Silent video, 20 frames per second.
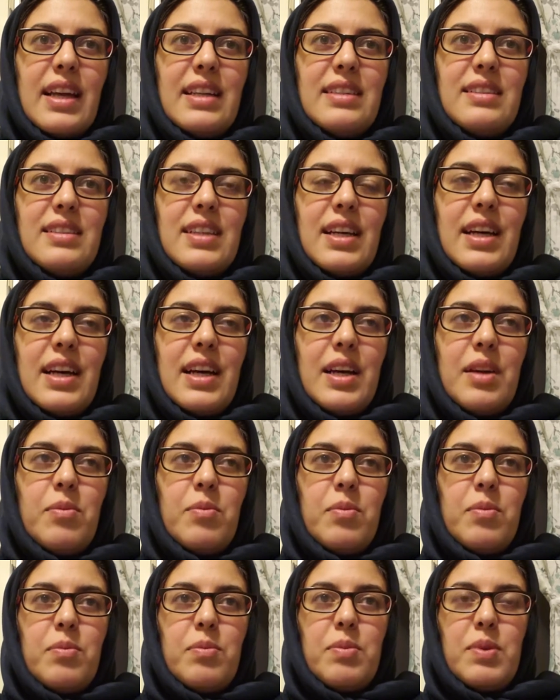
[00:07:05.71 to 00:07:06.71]
that
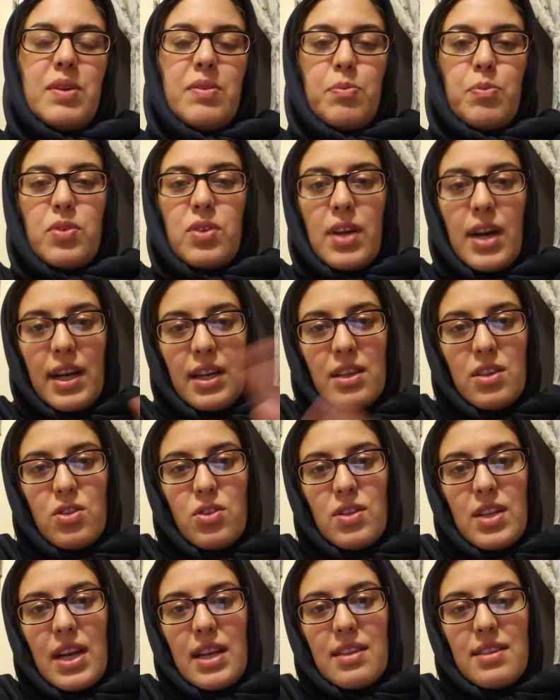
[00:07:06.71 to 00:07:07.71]
time, prior
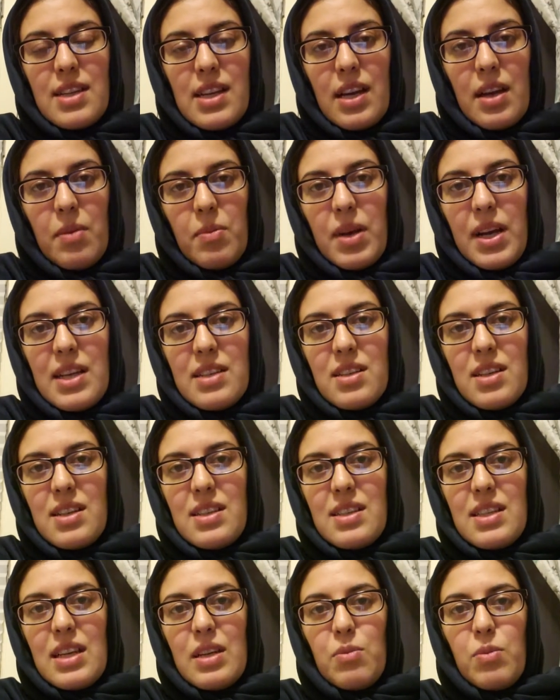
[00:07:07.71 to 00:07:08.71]
to that time, as I
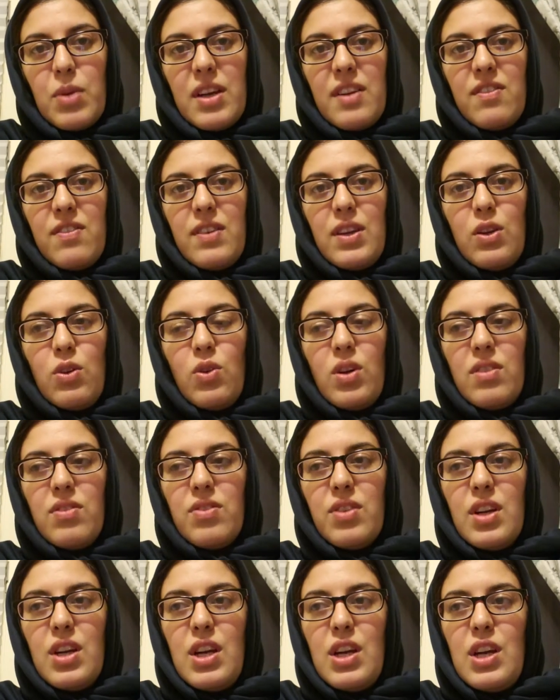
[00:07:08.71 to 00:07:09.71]
said, my view
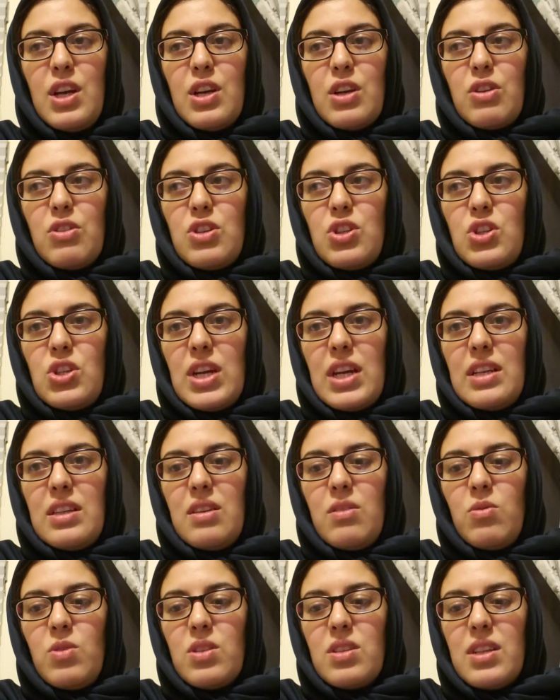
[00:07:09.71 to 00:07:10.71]
of
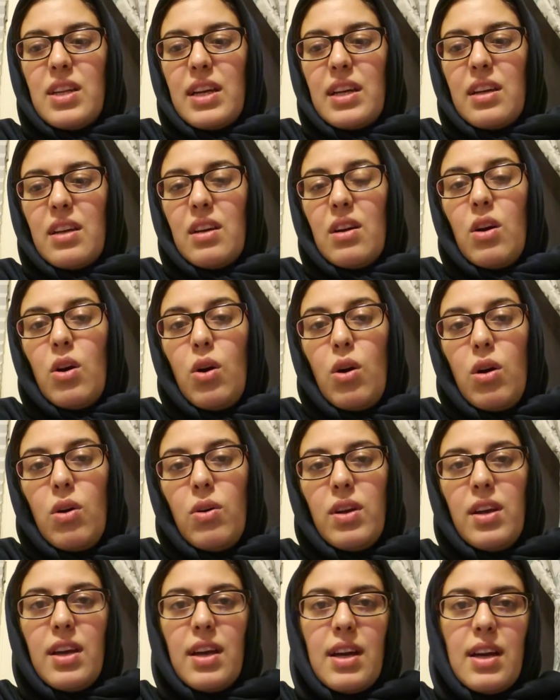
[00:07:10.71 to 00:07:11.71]
Christianity was like, oh
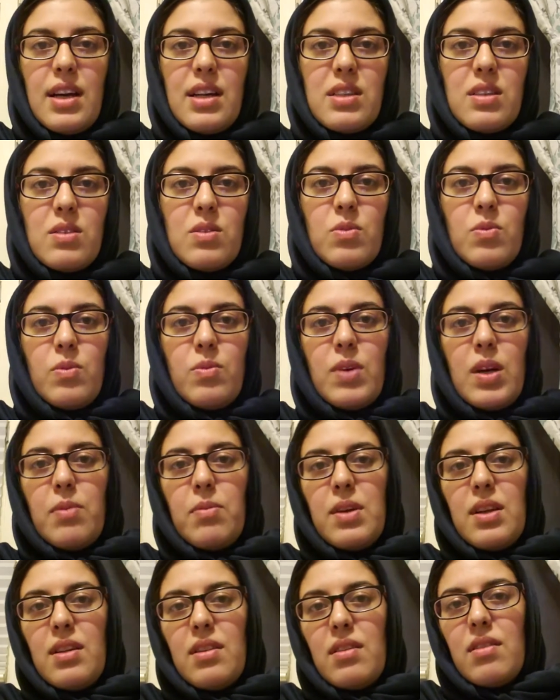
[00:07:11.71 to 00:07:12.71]
yes, I
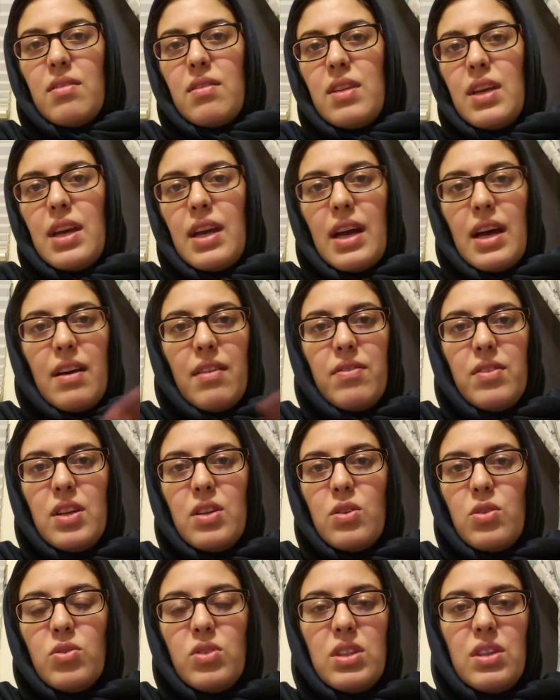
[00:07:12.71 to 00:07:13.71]
mean, they have
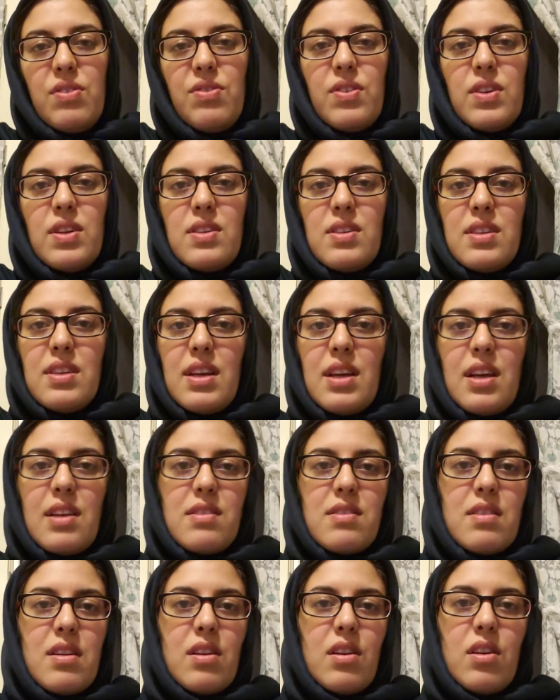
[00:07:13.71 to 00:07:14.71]
their own
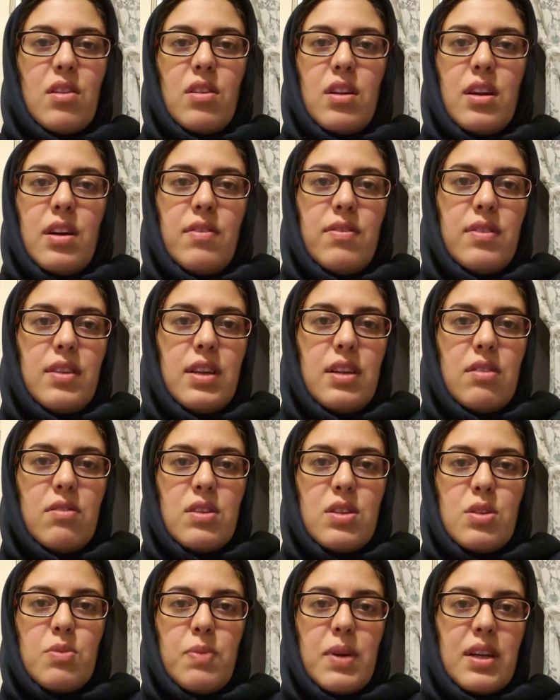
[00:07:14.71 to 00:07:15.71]
differences, they are lovely,
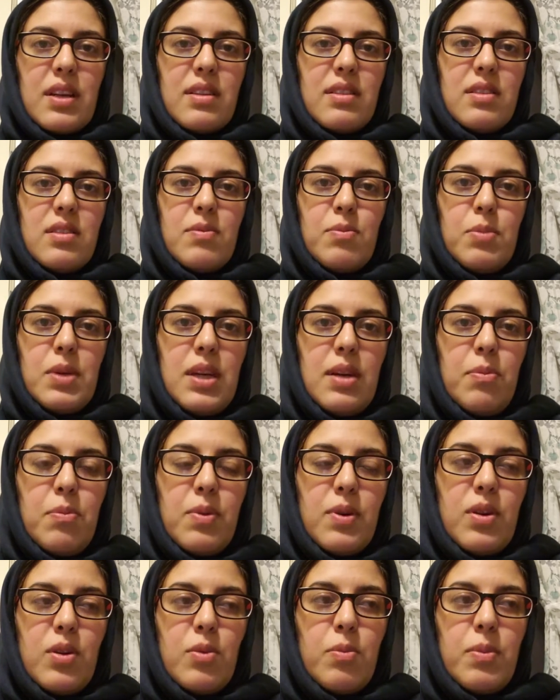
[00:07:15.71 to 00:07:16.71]
respected
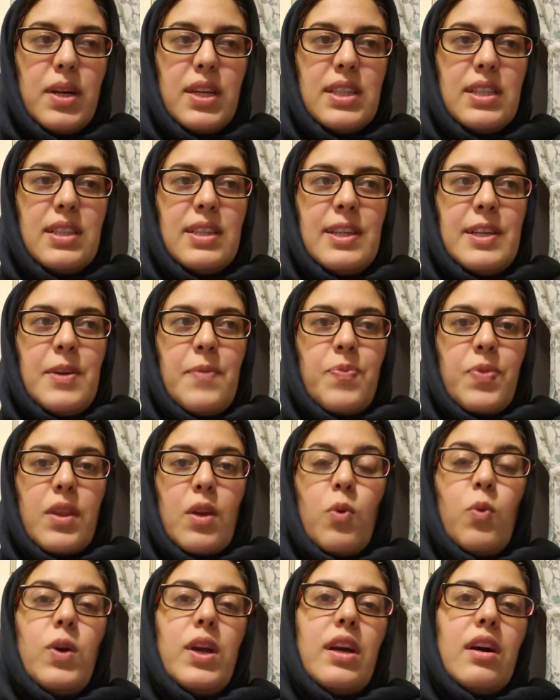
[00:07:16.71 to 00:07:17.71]
people, but
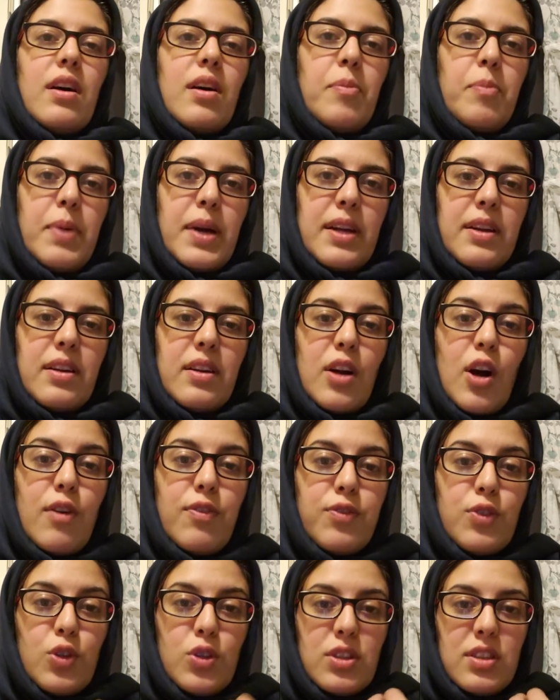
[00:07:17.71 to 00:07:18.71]
we are better.
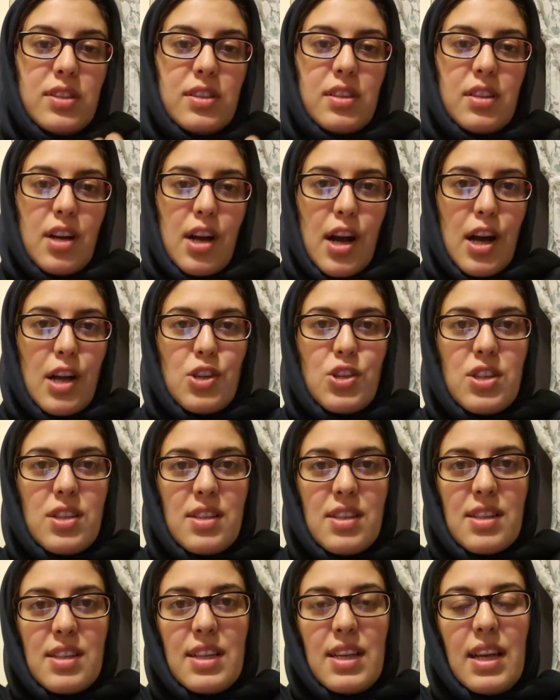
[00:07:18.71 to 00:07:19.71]
Of course,
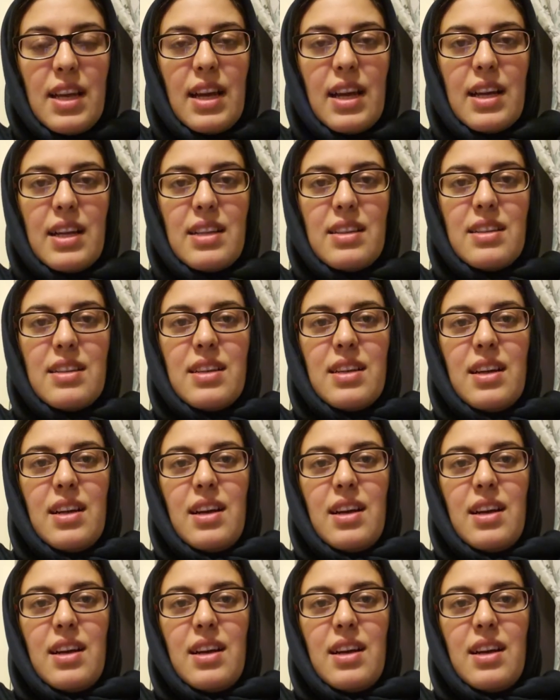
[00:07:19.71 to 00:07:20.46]
consciously and